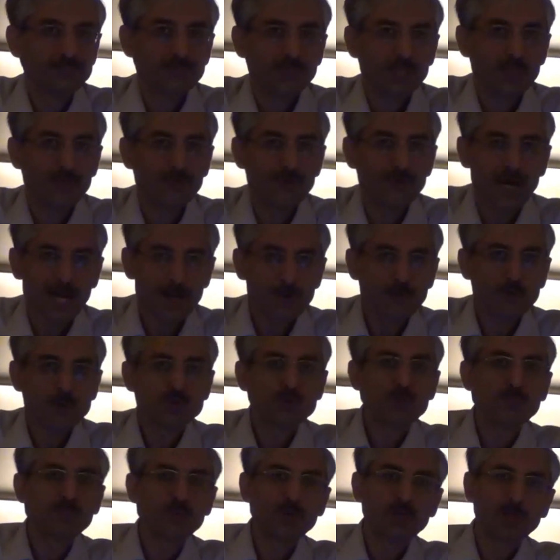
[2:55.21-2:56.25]
if I
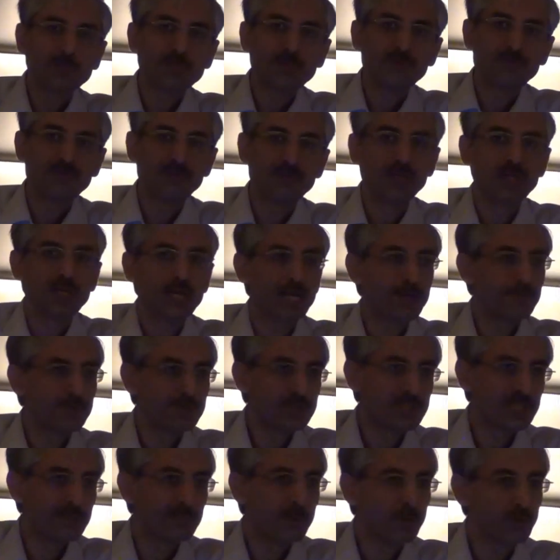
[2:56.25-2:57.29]
was to put up a figure, I
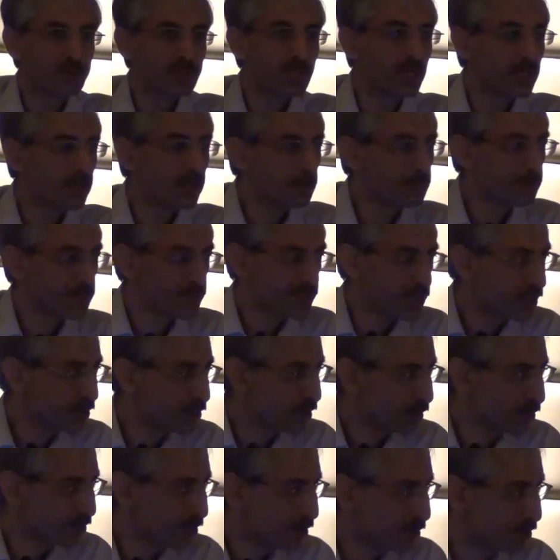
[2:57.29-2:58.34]
would say about 30%
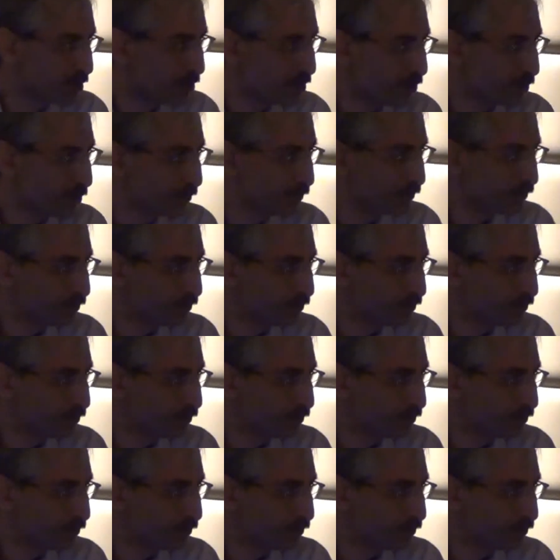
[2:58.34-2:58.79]
success.